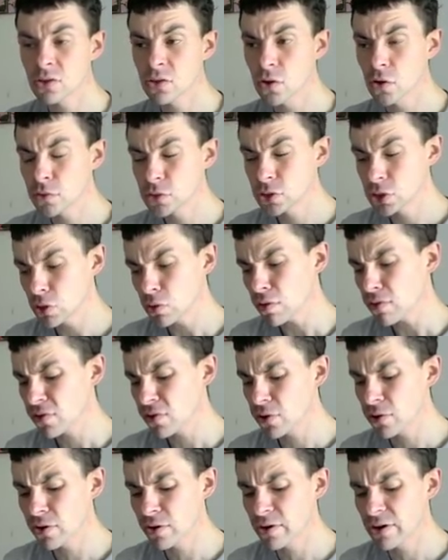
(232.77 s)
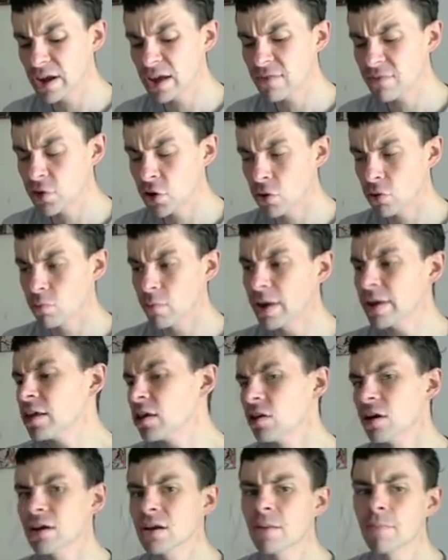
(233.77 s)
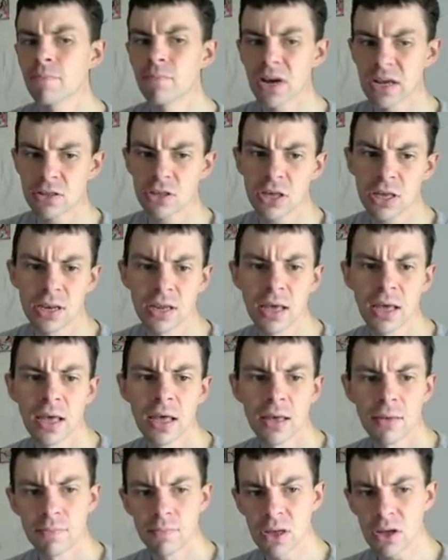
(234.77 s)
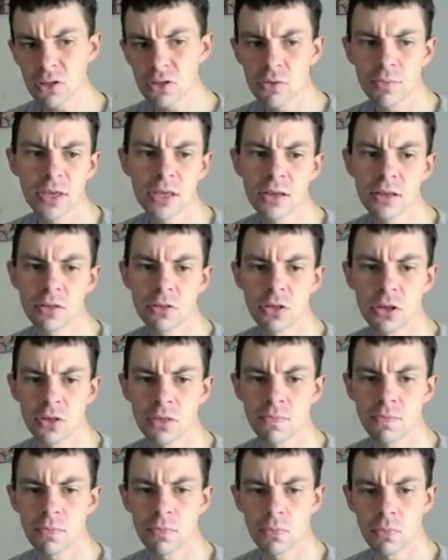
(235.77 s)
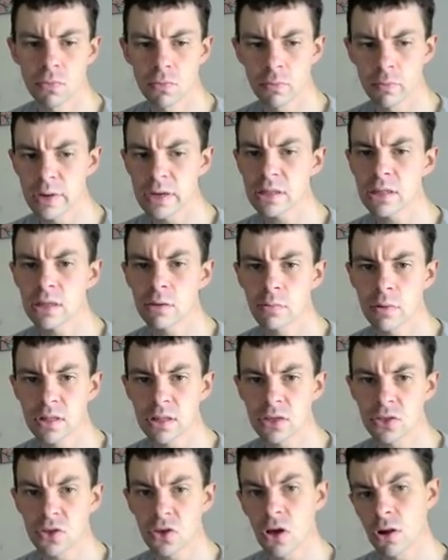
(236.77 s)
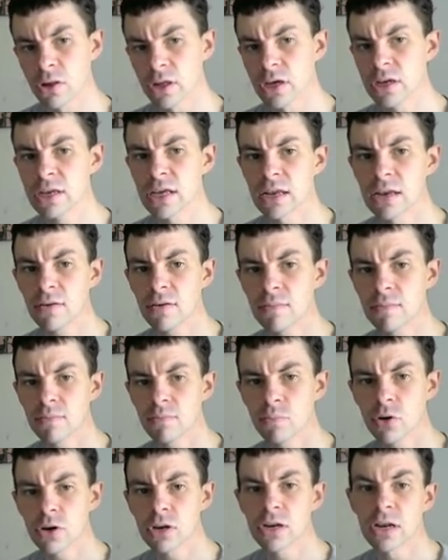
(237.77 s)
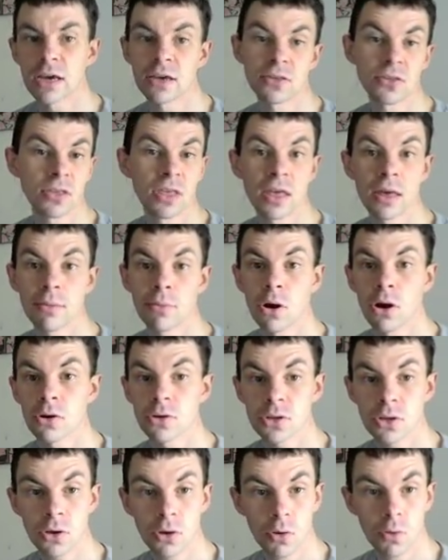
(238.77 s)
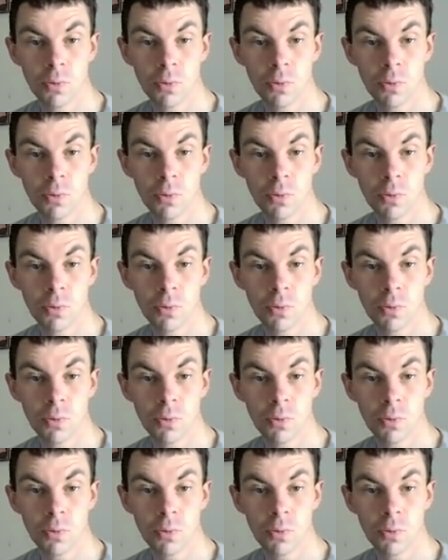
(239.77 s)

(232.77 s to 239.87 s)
So 2 of her, if you're running on a budget, Belgemine is just really, really solid and a pretty nice TMR to go